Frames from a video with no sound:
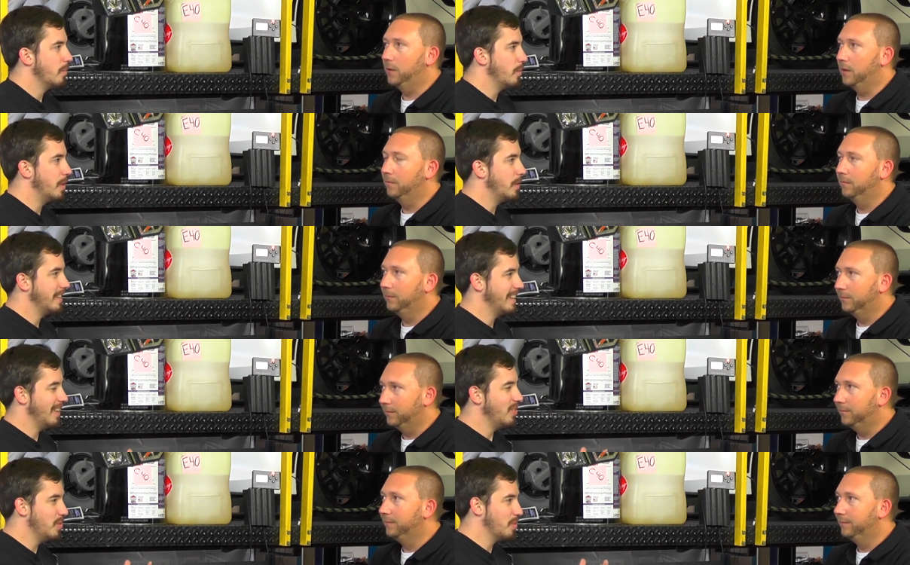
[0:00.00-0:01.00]
Speaker 1: Sure. Well,
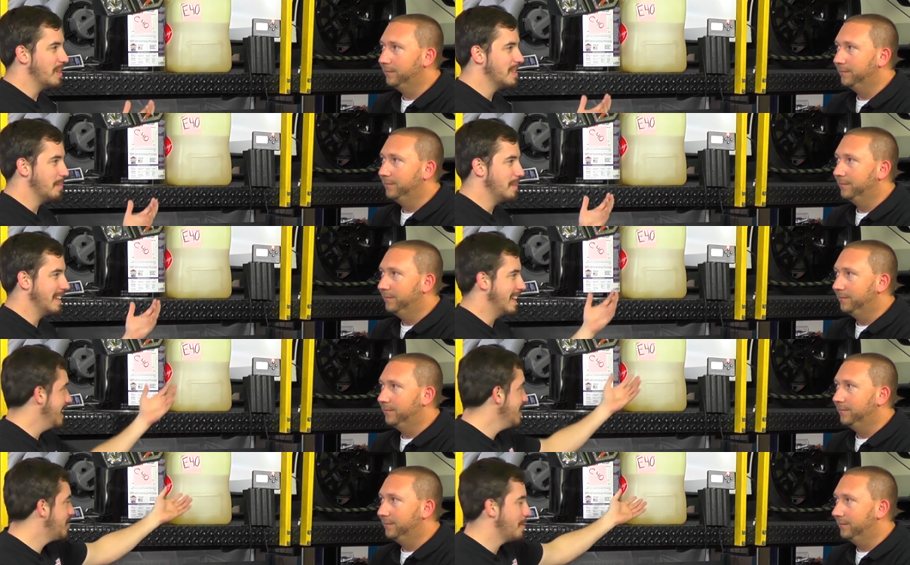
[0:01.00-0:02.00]
if you run something that
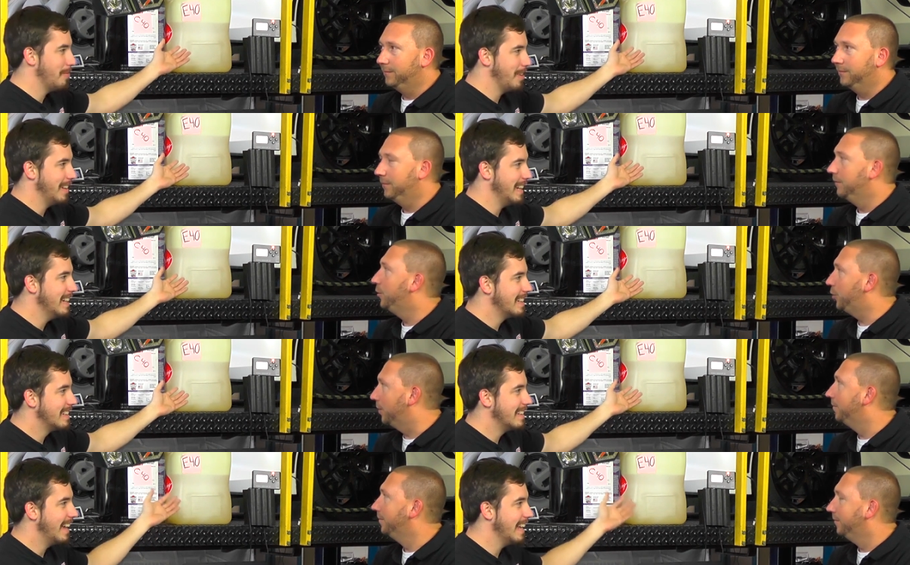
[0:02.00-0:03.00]
is street friendly, sure.
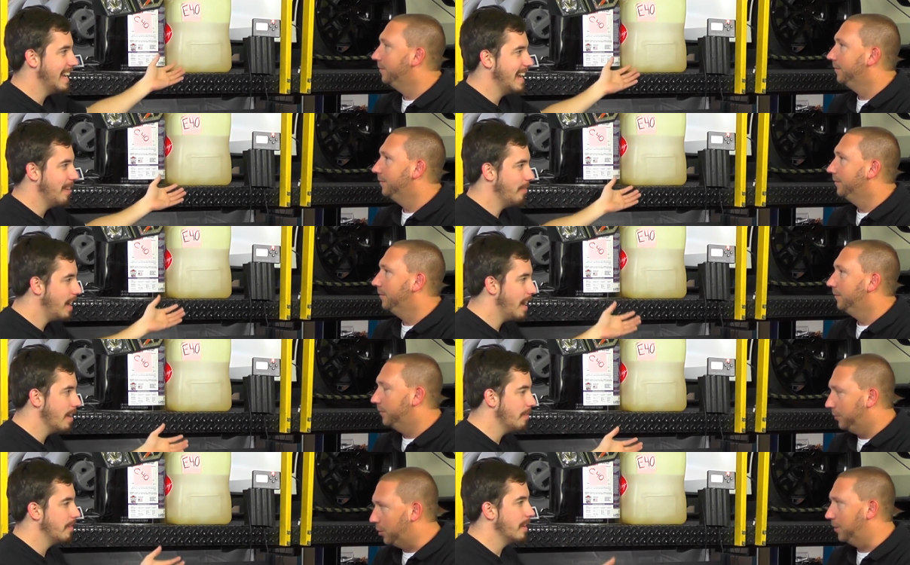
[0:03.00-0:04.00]
like E
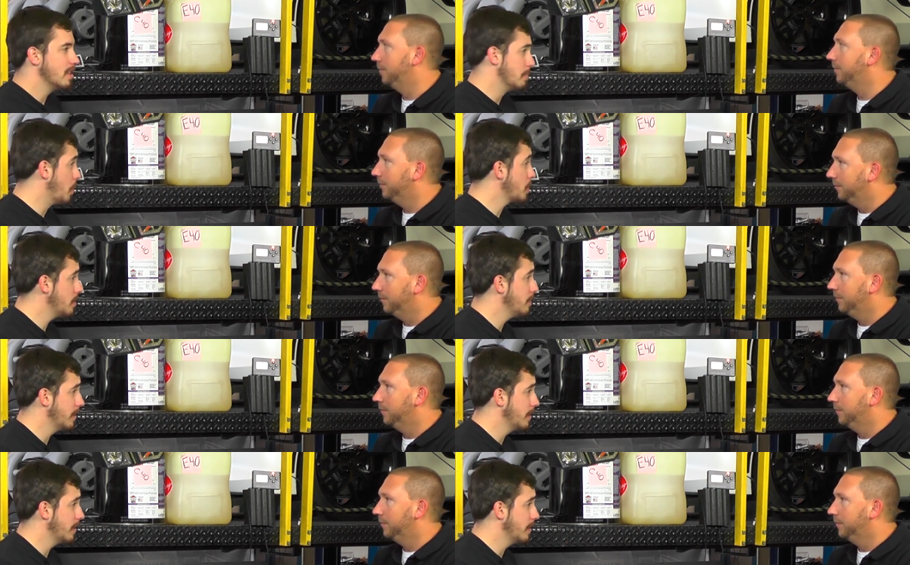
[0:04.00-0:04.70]
eighty-five, sure. it's more street